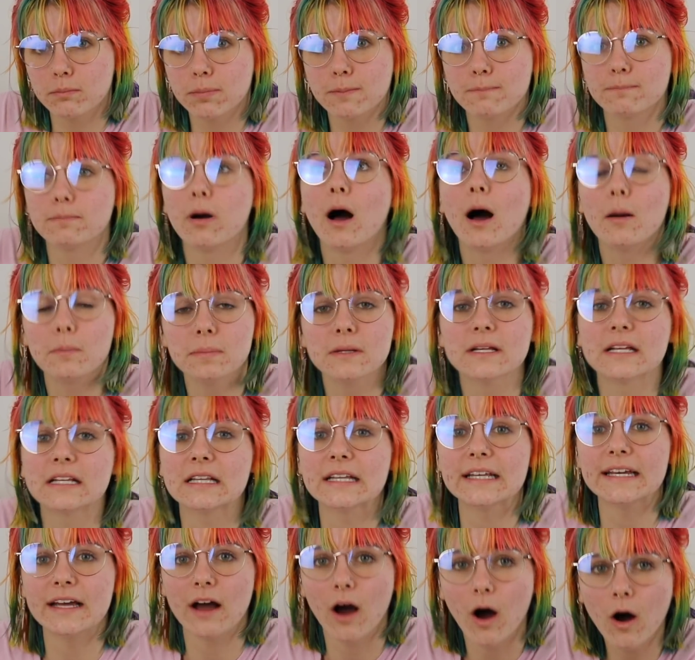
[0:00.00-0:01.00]

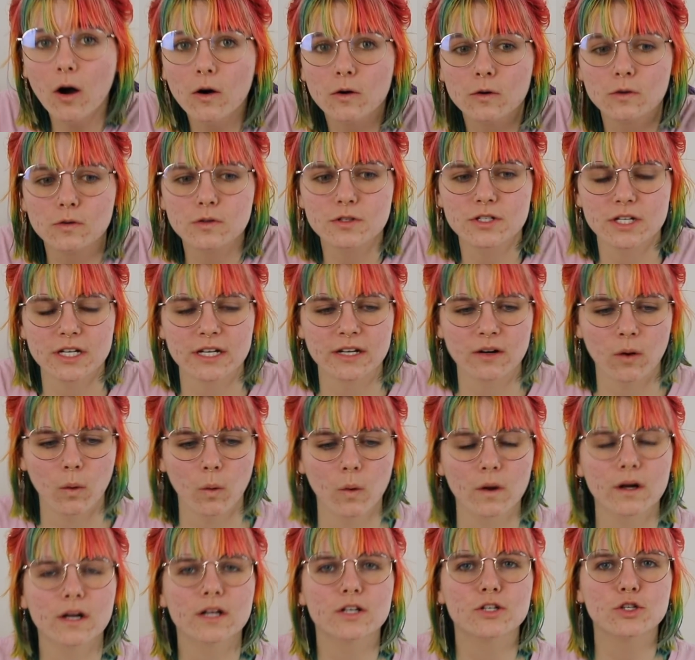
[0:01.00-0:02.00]
publicly owned in
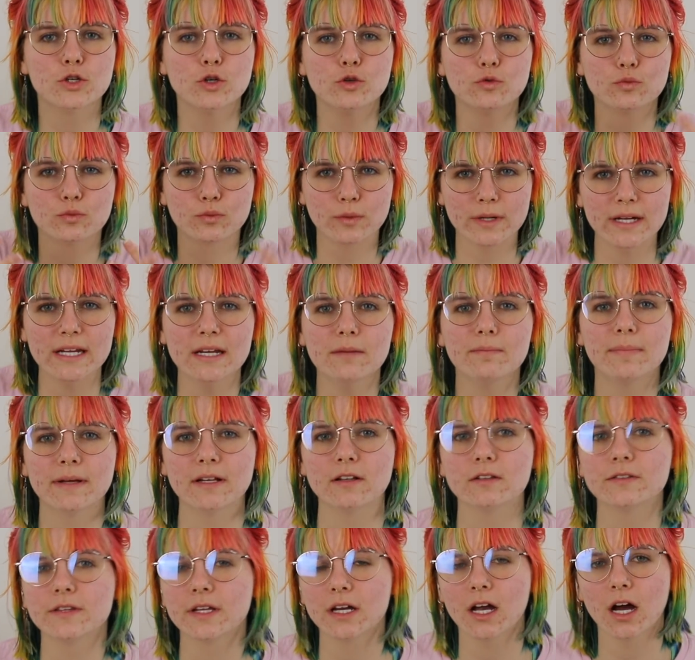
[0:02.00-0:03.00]
order to
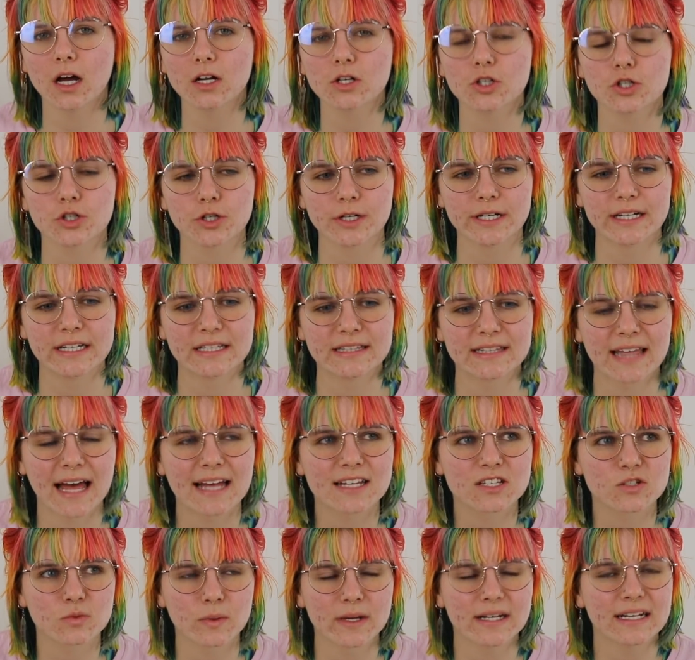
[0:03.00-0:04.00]
rebuild the country. And
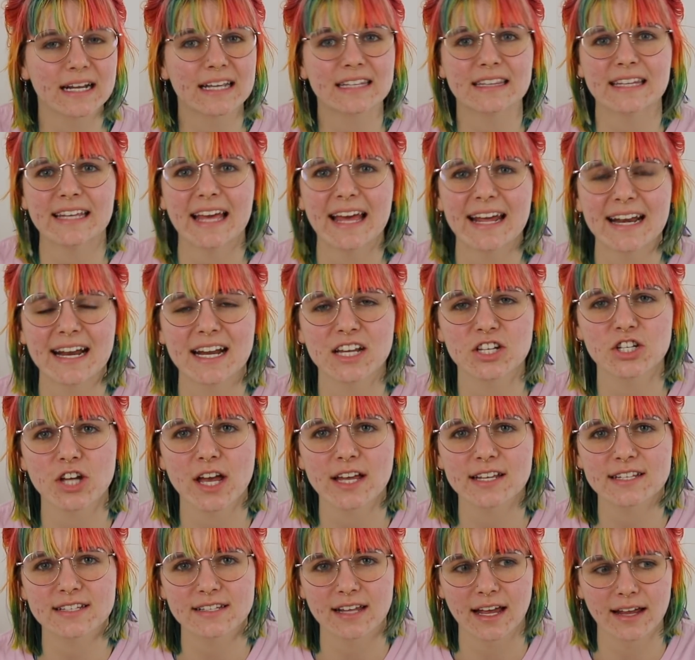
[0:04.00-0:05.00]
that's when like the
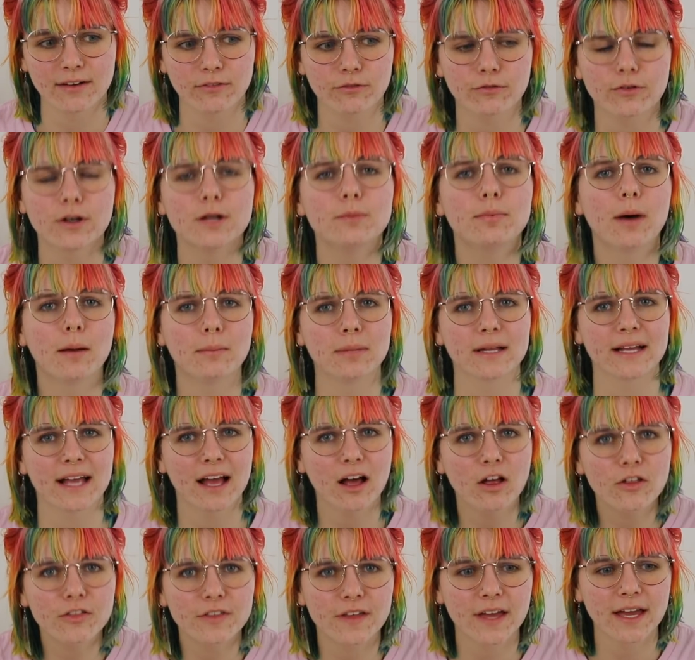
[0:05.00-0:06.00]
NHS and free public
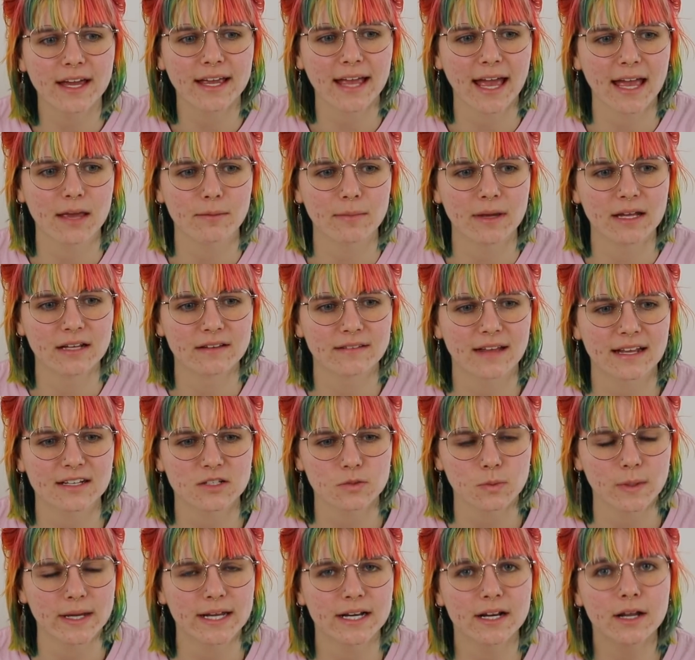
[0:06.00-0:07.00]
healthcare came in.
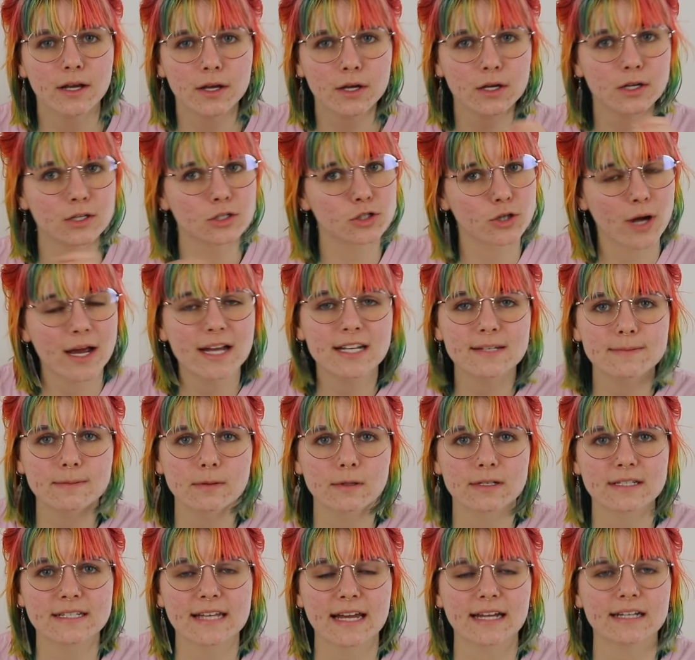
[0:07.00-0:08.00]
That's when
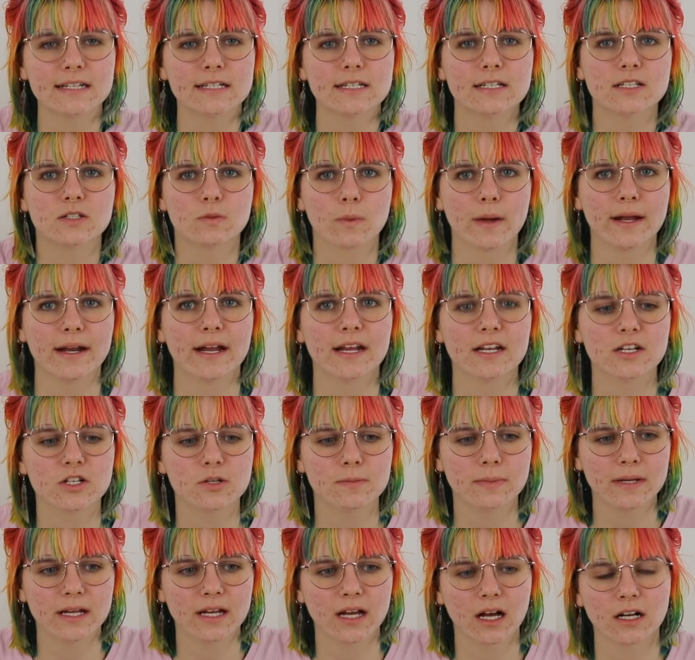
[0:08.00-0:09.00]
transport sectors went into
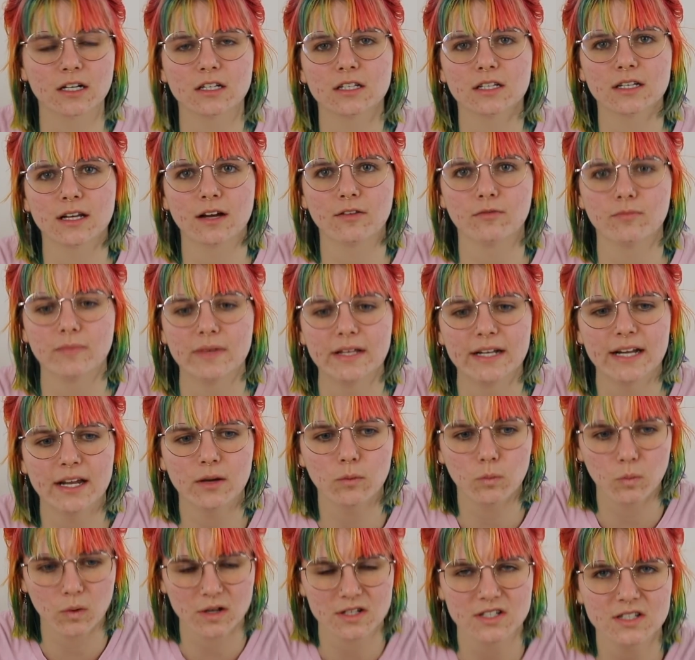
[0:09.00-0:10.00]
being under the government.
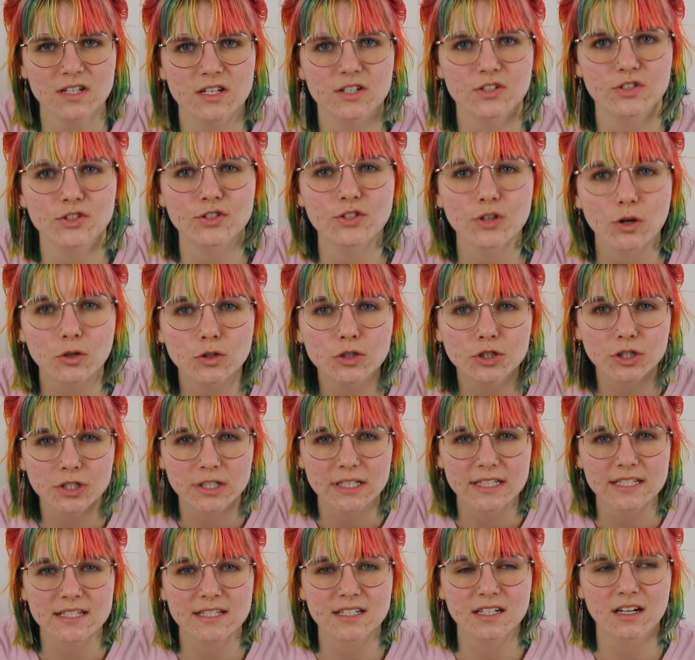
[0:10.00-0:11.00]
It wasn't a
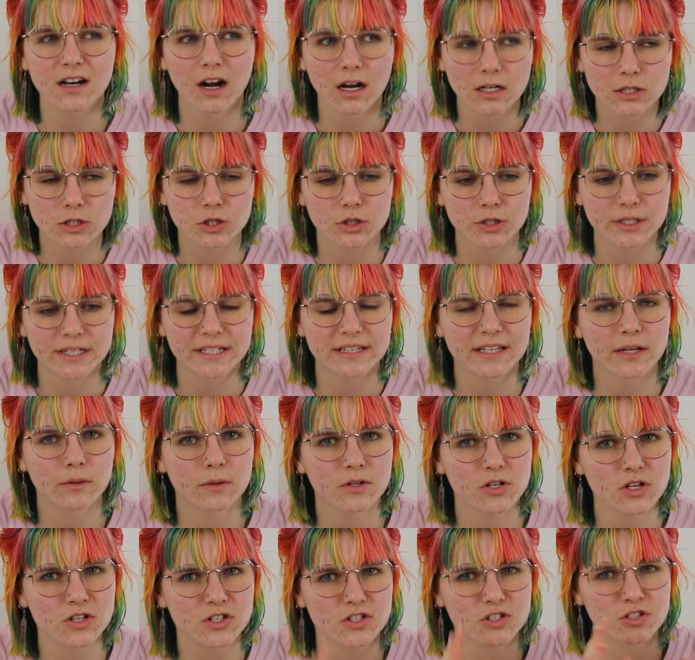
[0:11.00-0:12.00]
socialist country. There were
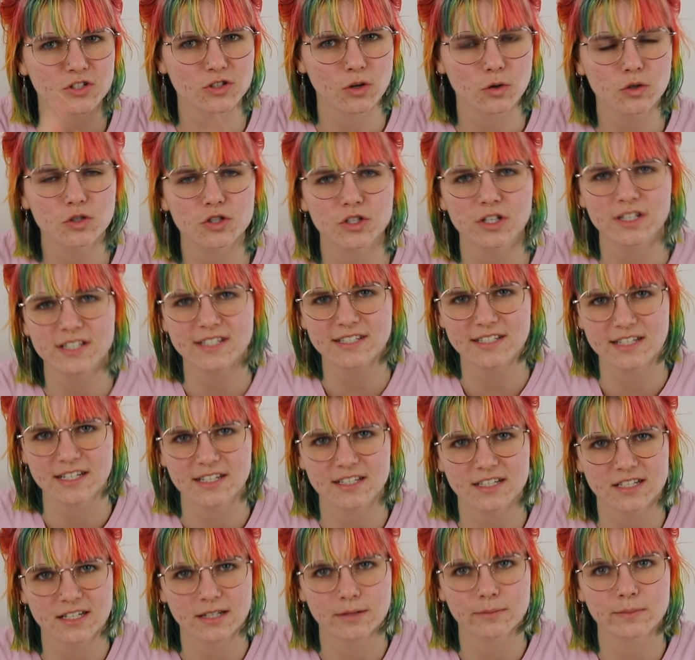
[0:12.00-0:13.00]
just socialist
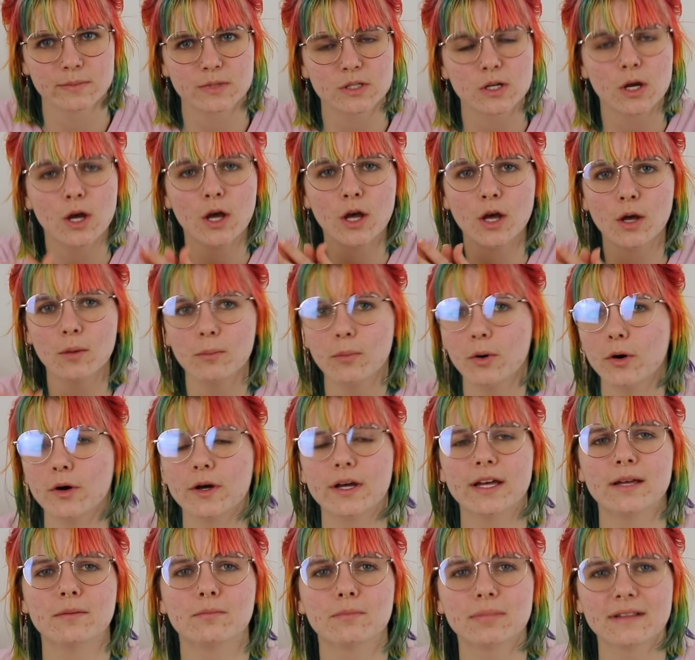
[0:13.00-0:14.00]
systems put
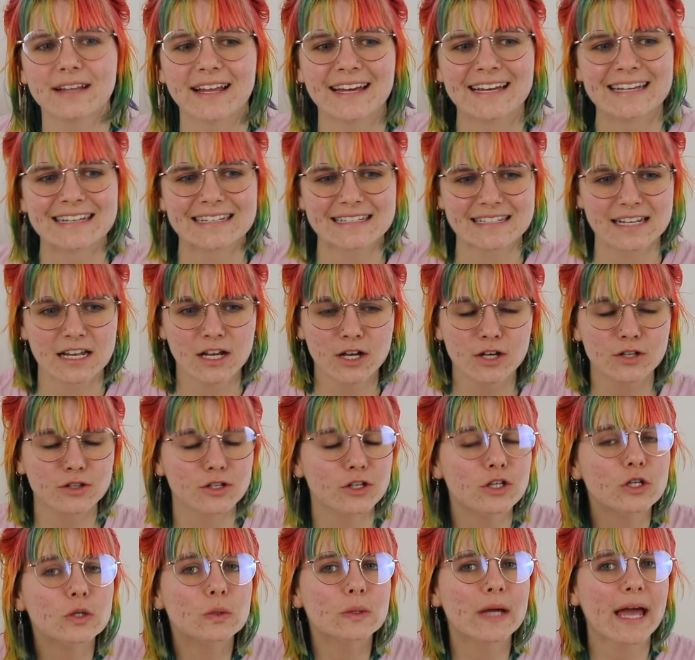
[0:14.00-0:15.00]
in place.
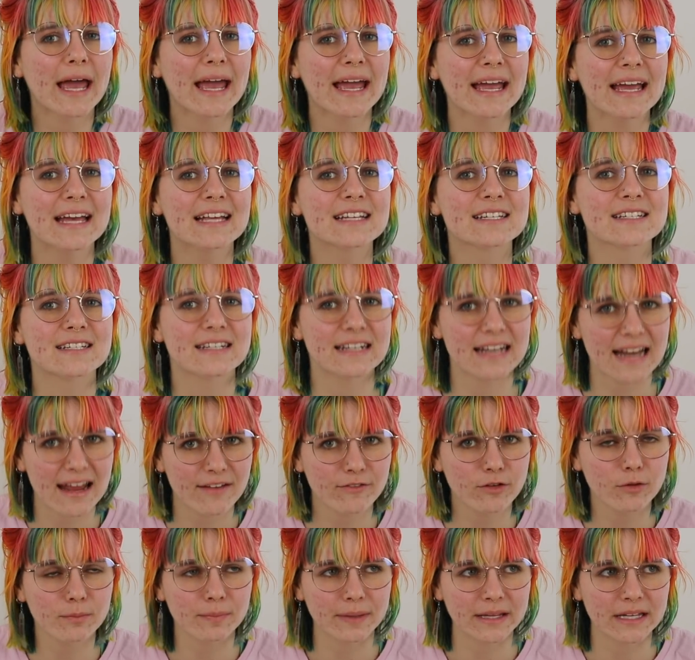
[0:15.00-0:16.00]
The UK has
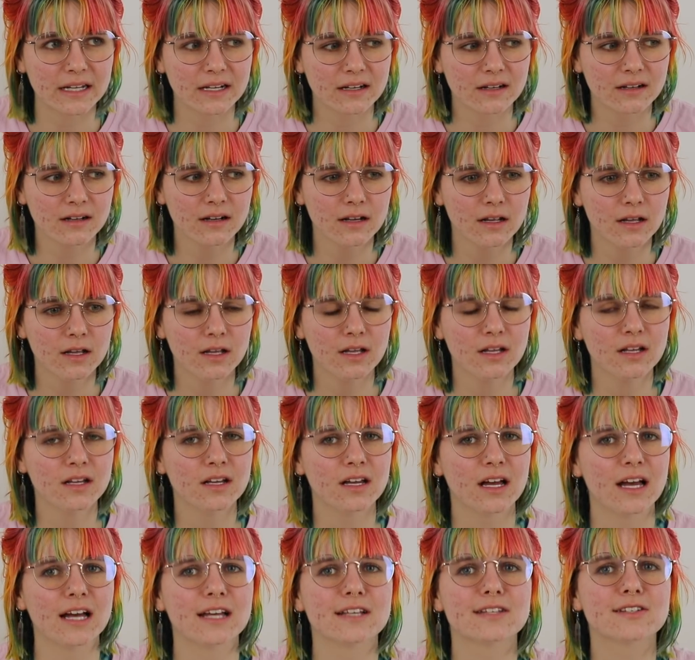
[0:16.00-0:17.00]
never been
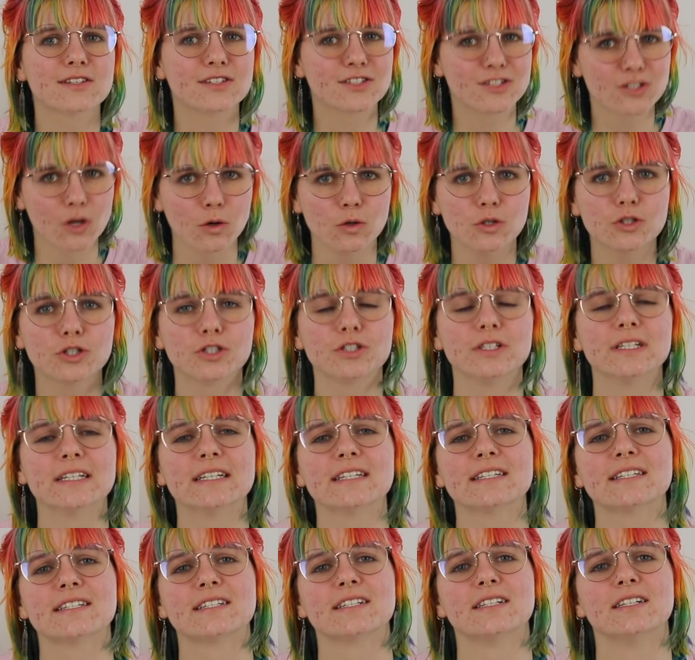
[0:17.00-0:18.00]
a
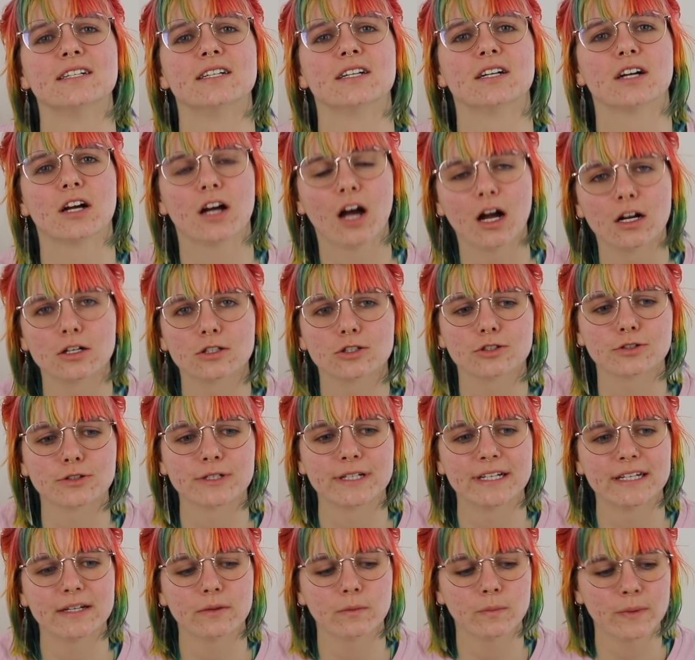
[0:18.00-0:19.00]
socialist
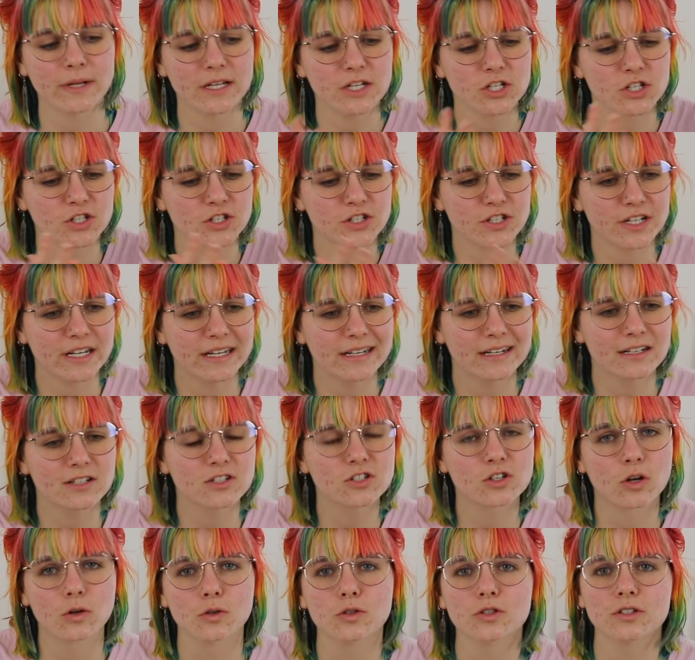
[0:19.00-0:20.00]
country. We just needed
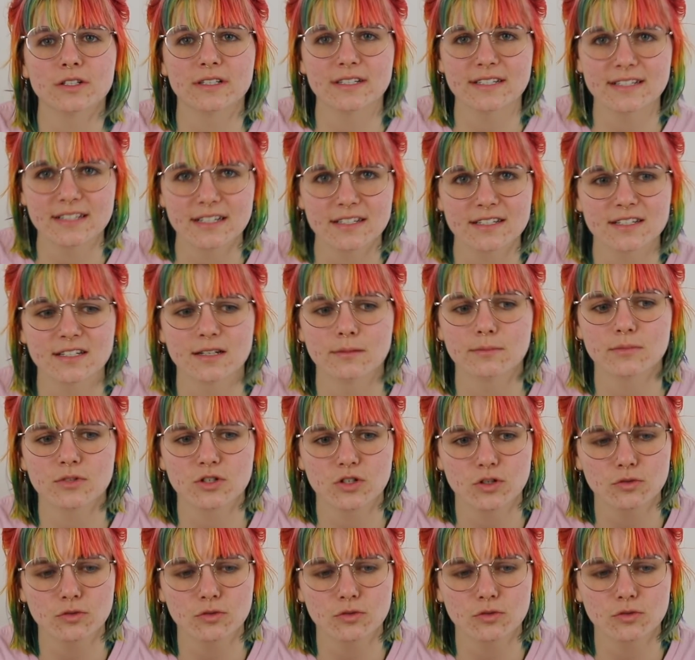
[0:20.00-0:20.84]
socialist systems to